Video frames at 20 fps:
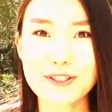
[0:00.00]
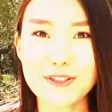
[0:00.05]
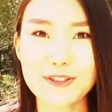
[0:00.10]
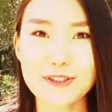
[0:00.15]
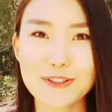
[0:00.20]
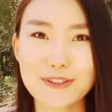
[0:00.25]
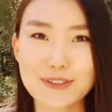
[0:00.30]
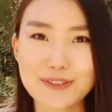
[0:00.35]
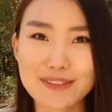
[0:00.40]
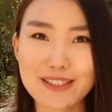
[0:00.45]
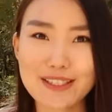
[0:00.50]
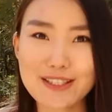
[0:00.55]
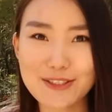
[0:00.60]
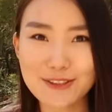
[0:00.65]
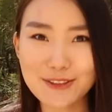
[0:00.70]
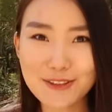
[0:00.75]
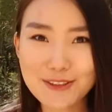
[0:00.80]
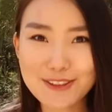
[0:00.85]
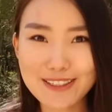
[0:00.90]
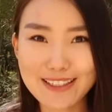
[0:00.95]
So that's
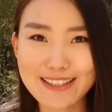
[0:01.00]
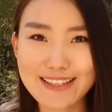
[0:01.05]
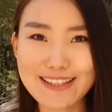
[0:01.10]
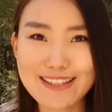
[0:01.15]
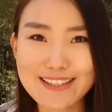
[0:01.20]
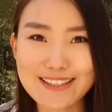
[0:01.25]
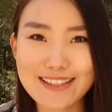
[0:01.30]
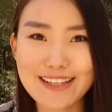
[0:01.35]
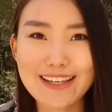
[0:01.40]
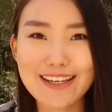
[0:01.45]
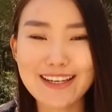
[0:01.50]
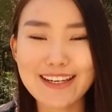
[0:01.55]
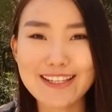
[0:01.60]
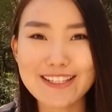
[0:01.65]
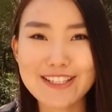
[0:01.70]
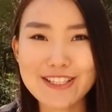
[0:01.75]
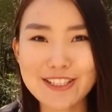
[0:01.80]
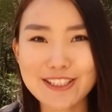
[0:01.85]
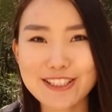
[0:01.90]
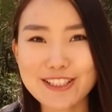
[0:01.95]
all guys, I
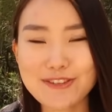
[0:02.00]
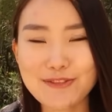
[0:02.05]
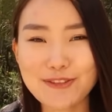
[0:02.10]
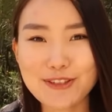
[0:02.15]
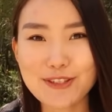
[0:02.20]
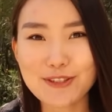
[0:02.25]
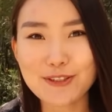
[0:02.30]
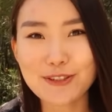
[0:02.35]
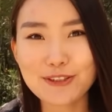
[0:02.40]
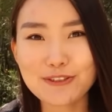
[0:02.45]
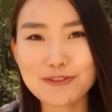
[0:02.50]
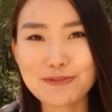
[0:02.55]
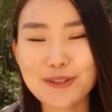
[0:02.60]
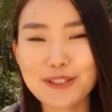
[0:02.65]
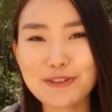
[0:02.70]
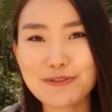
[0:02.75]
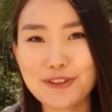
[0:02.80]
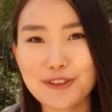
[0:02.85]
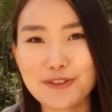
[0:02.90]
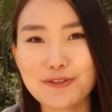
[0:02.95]
shared with all of
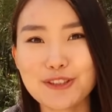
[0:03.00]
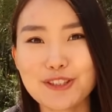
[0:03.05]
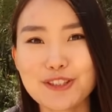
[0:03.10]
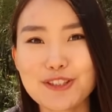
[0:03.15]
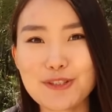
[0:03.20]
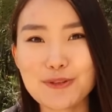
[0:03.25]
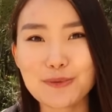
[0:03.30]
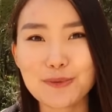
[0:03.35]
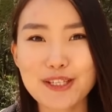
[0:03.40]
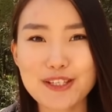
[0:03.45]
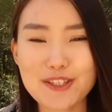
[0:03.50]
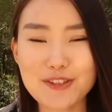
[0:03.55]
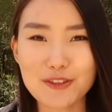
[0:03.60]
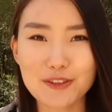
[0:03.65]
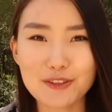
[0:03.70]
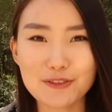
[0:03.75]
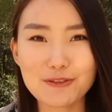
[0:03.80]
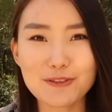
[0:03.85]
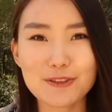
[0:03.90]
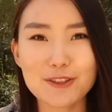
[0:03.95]
my favorite ways
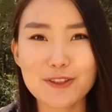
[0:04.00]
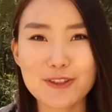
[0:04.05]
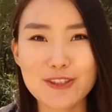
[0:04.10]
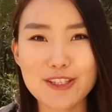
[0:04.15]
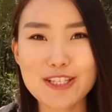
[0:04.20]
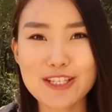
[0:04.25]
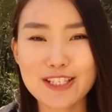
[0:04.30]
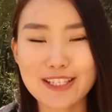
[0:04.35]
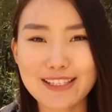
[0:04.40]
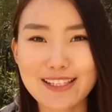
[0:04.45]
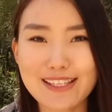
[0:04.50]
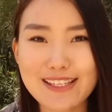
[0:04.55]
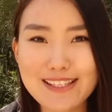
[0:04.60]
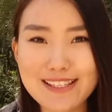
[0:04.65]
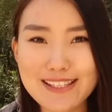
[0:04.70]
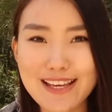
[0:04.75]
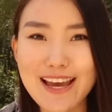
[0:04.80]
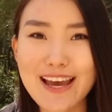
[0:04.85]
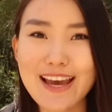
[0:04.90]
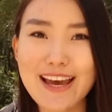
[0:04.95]
of learning
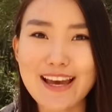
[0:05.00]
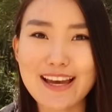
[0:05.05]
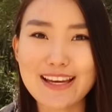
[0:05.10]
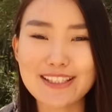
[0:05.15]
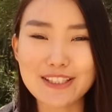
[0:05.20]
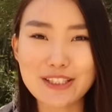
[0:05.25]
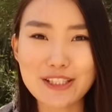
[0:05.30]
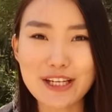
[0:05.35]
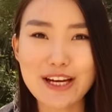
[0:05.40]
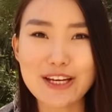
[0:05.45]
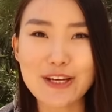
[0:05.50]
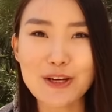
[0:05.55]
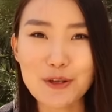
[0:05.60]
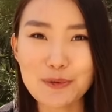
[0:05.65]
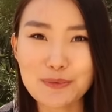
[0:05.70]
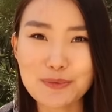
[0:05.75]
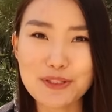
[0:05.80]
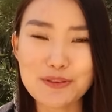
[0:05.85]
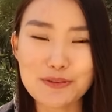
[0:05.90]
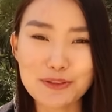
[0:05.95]
Chinese, and I
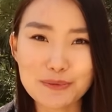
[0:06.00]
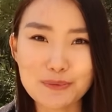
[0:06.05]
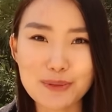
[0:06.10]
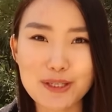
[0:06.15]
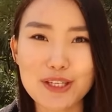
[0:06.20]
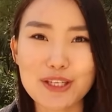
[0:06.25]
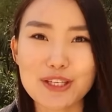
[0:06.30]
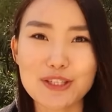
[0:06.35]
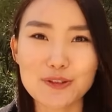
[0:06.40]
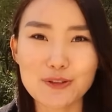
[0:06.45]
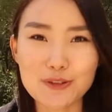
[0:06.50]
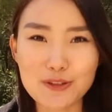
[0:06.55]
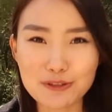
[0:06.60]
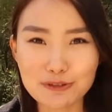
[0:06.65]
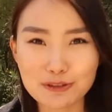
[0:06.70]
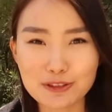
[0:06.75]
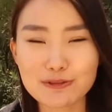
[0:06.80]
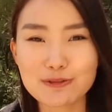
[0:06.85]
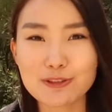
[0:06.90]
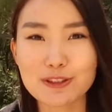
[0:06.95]
hope it will be
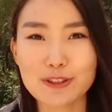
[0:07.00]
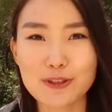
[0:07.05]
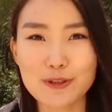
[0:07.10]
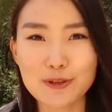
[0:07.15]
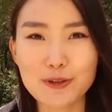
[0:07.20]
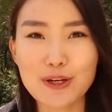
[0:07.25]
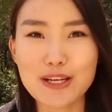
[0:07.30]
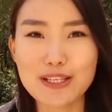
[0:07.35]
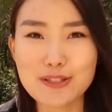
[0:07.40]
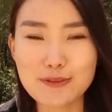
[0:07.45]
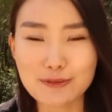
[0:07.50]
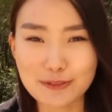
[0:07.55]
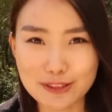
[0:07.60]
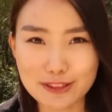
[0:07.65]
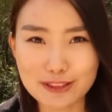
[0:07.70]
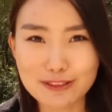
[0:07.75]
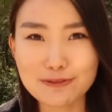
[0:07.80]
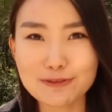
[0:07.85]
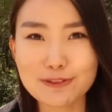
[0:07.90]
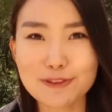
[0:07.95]
useful for you as
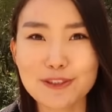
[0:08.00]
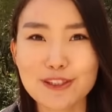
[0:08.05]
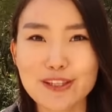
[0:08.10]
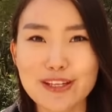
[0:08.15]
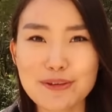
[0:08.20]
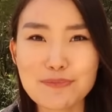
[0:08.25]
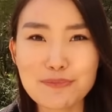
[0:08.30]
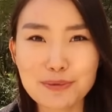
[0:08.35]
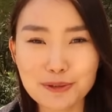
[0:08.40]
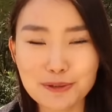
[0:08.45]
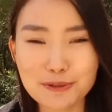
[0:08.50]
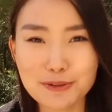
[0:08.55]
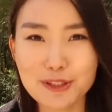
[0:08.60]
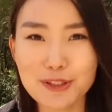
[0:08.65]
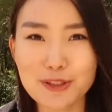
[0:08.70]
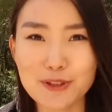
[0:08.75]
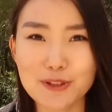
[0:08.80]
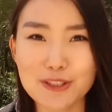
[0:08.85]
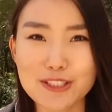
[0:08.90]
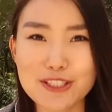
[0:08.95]
well for
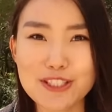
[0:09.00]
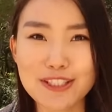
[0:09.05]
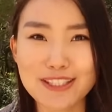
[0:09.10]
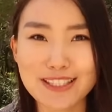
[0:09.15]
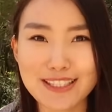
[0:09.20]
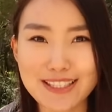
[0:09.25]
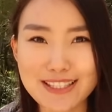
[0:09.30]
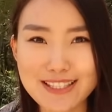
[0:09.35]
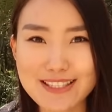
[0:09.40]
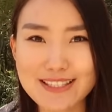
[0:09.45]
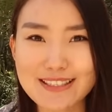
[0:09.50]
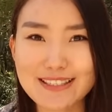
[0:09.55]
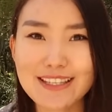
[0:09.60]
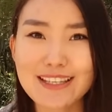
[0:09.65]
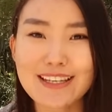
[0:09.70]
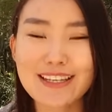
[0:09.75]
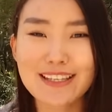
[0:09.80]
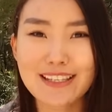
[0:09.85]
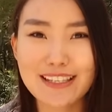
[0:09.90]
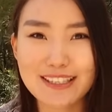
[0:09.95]
improving your Chinese
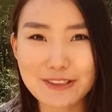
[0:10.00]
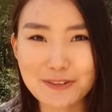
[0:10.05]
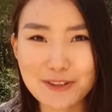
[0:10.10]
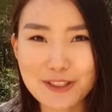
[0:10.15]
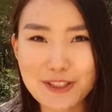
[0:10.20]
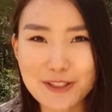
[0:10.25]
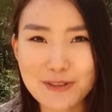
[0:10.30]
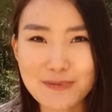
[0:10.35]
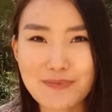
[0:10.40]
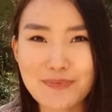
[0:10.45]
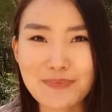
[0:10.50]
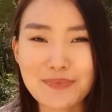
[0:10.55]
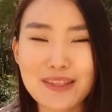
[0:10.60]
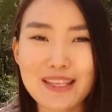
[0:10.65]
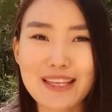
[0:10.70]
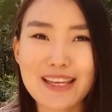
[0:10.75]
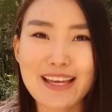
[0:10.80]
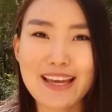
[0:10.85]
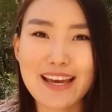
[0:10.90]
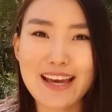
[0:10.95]
language.
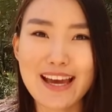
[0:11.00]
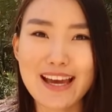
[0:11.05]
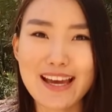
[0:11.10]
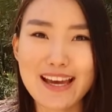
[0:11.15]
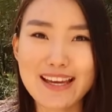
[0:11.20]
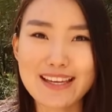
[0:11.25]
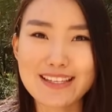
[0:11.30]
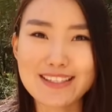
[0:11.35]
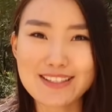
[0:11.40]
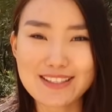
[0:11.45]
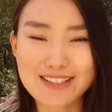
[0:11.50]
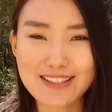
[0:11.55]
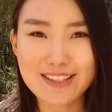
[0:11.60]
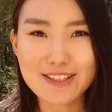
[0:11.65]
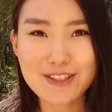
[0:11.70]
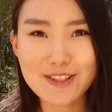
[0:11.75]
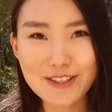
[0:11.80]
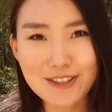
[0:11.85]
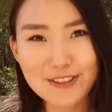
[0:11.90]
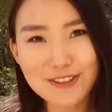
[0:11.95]
And
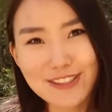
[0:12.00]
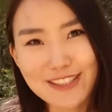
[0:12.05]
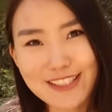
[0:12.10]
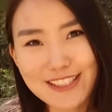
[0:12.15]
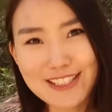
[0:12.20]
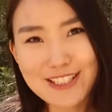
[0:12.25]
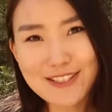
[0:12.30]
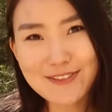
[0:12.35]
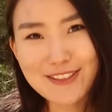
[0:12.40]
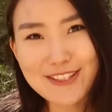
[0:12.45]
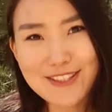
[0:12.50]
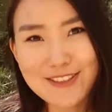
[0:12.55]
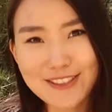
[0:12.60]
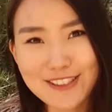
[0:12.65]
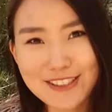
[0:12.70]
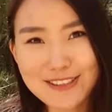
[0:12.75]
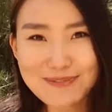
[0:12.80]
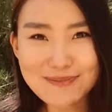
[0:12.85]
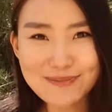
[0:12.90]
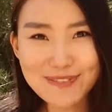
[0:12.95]
see you in the next
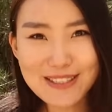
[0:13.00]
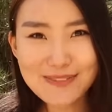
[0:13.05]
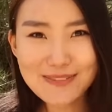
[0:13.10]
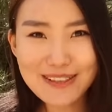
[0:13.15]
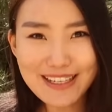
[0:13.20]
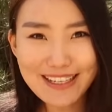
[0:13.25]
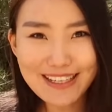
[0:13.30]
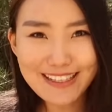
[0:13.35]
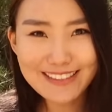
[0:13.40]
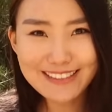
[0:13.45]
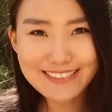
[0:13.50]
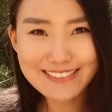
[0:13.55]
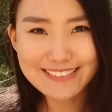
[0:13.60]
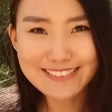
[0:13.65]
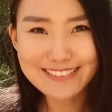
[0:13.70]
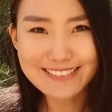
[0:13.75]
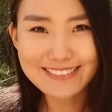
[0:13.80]
video. Bye bye!